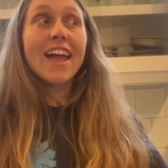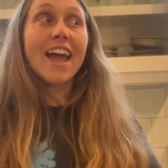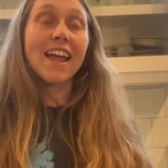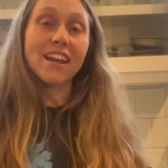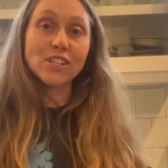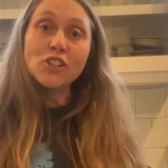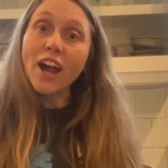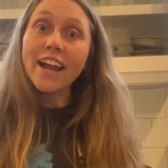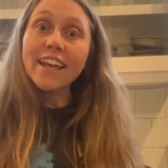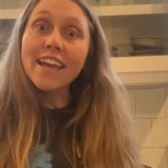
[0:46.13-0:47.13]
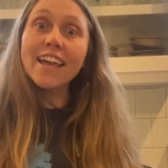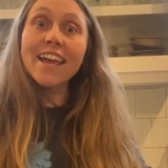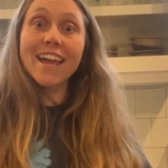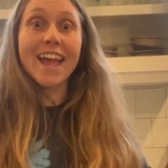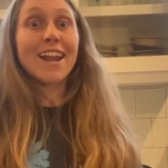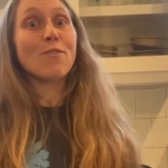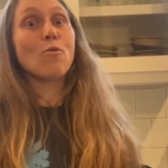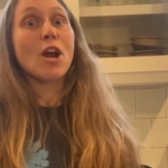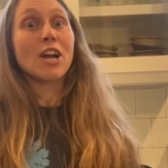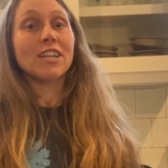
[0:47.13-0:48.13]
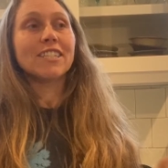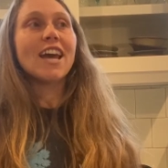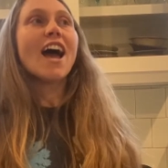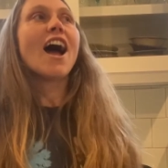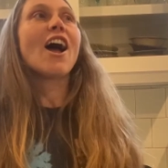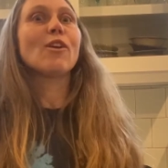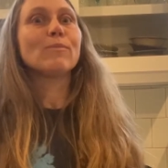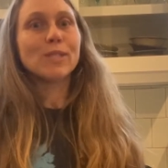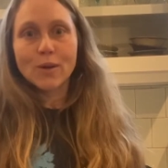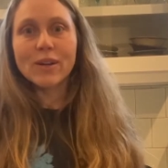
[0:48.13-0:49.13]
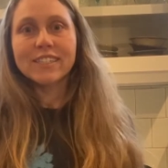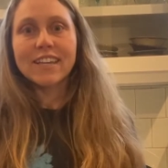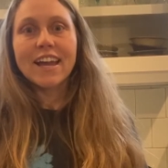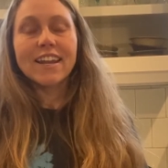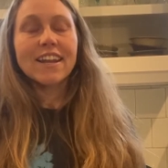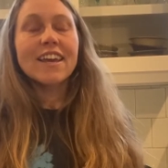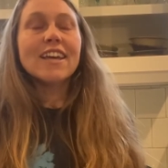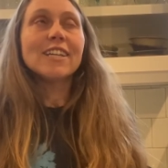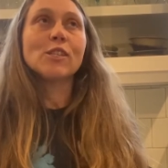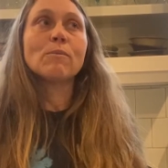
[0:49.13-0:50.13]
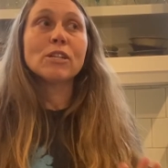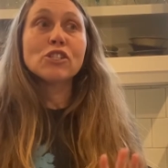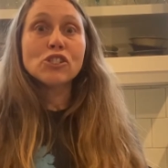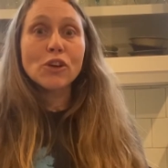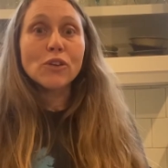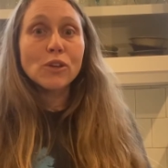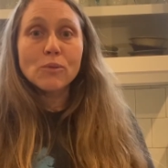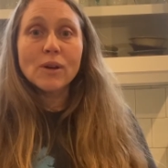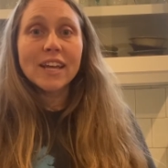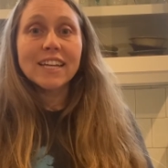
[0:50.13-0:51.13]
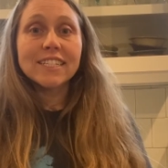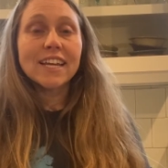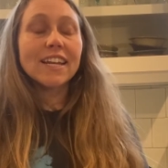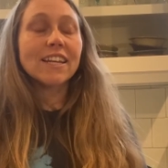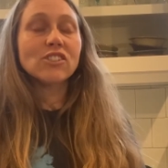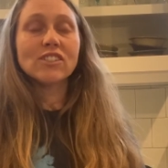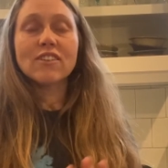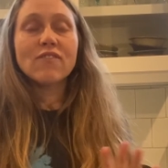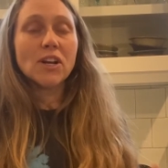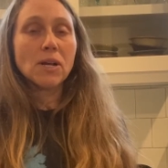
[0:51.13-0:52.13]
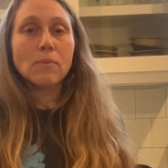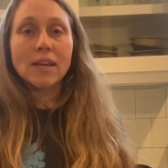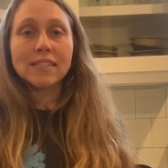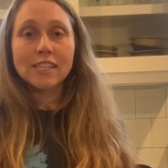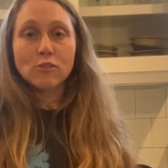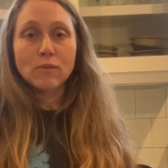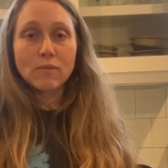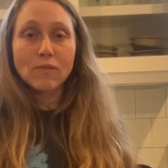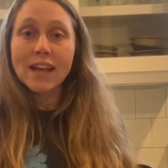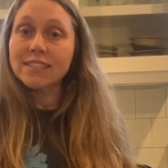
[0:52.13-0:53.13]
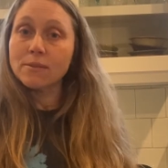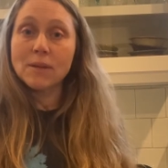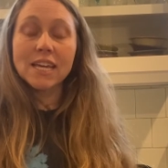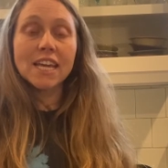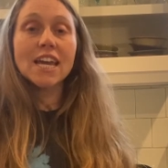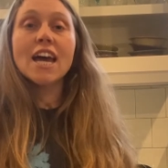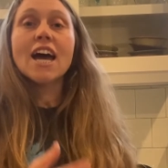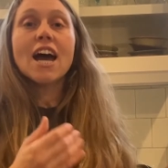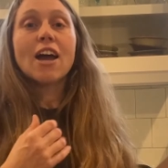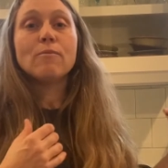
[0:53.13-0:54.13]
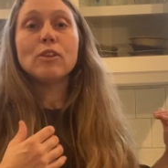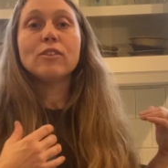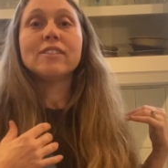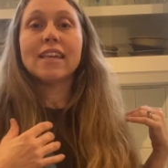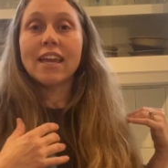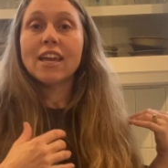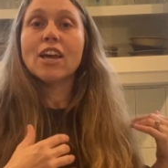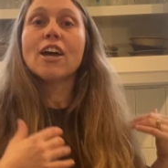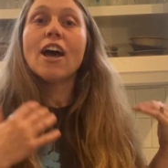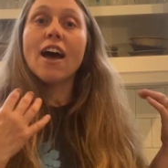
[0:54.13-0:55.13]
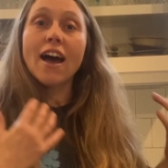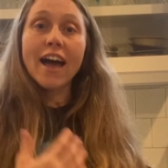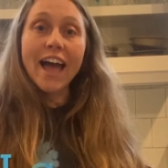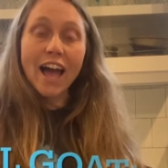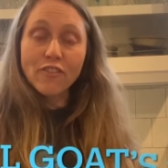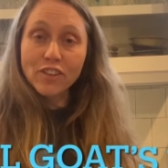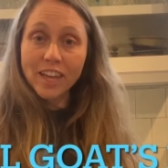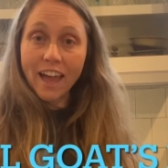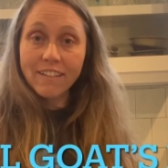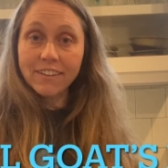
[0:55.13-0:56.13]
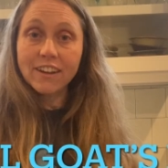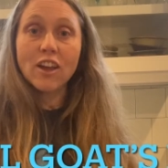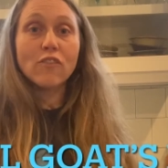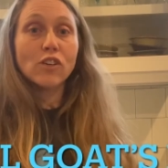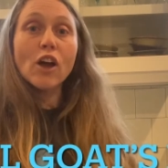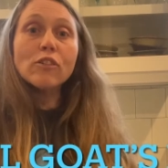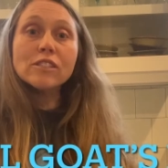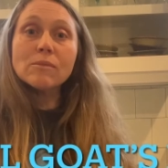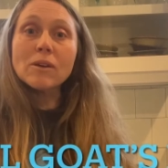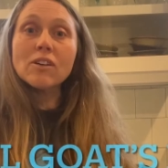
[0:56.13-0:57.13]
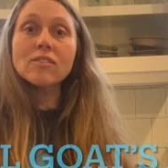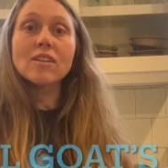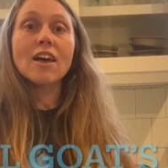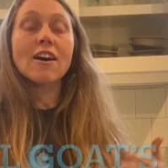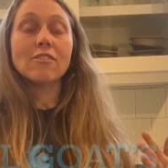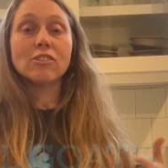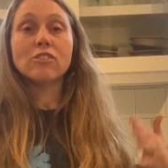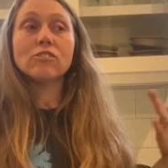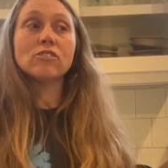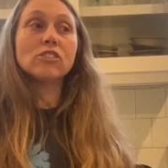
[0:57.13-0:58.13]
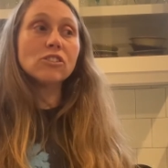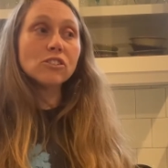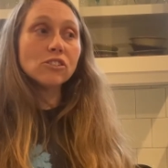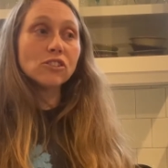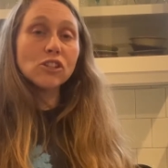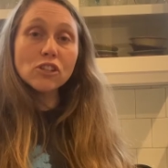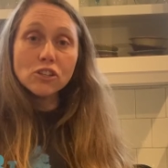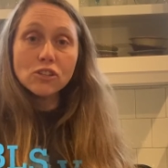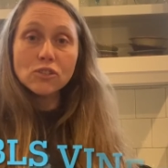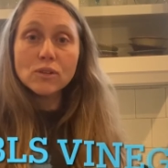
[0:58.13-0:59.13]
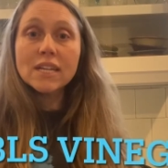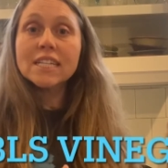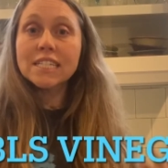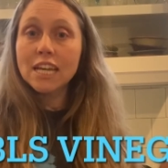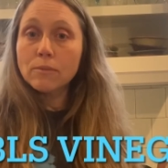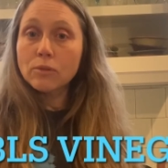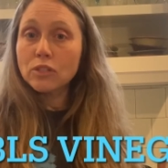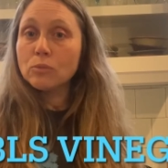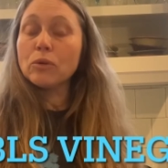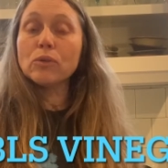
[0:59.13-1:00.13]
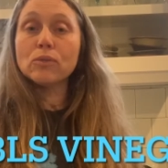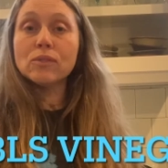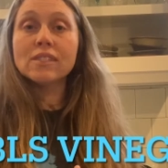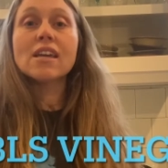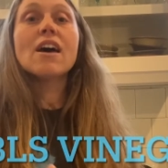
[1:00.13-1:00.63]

And I tried it and it worked. I'm so excited. So I'm gonna show you what I did. It's just a very basic recipe. I'm using a half a gallon of goat's milk. I'll use two tablespoons